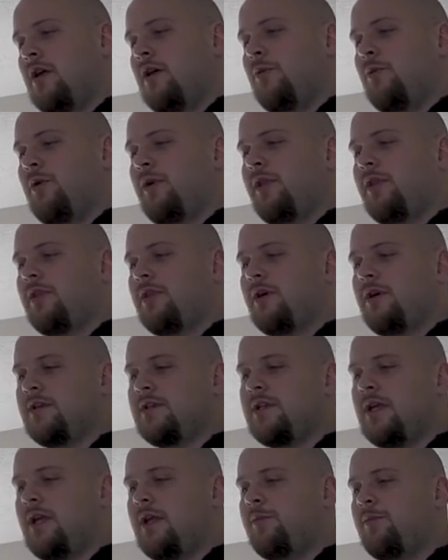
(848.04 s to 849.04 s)
with uh,
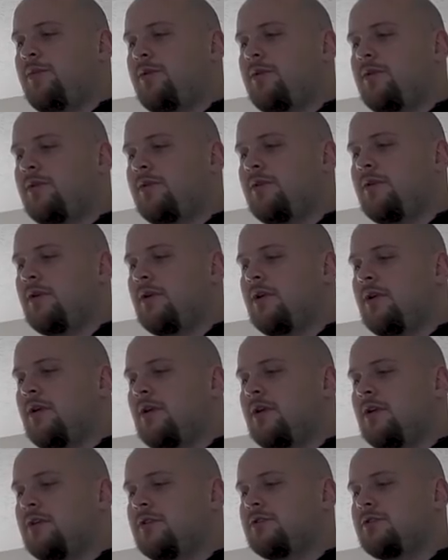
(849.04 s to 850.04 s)
tape
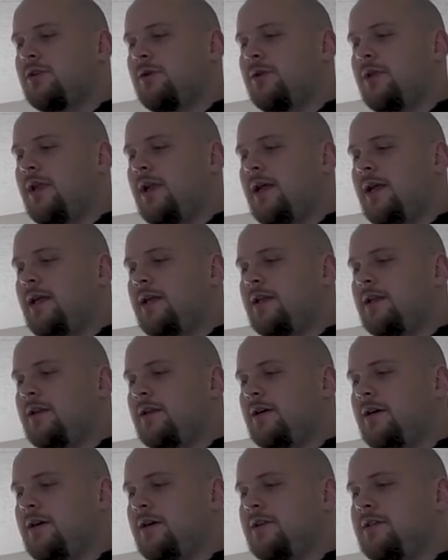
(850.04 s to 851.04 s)
so that I can
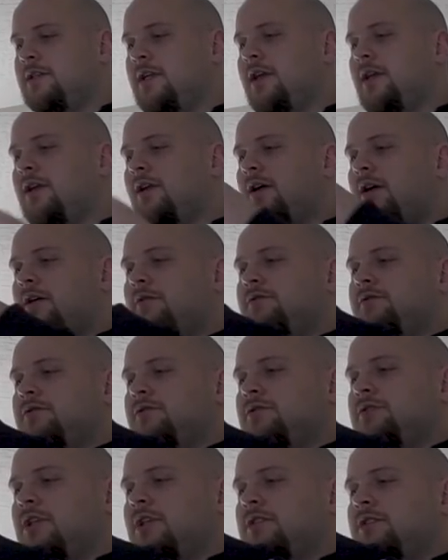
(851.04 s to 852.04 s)
uh, take it off
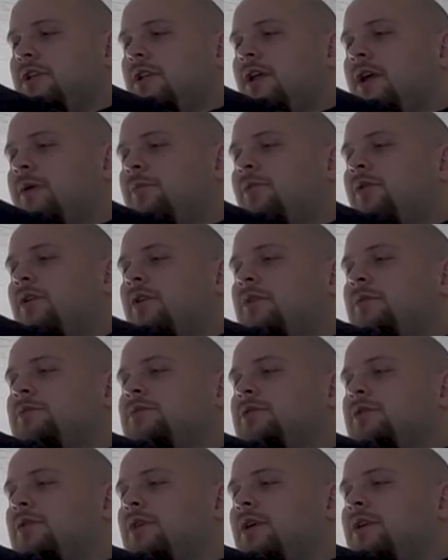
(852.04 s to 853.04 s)
to change the light bulbs
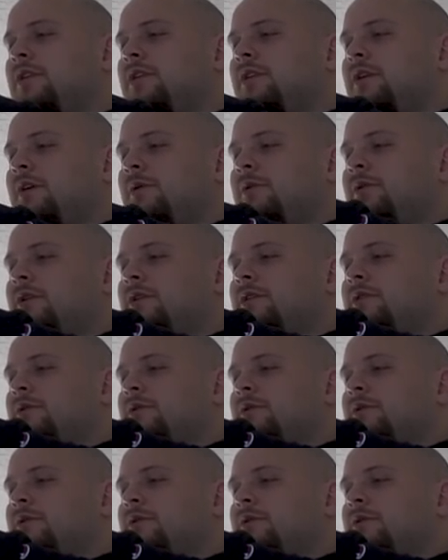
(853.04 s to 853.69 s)
or anything I wanna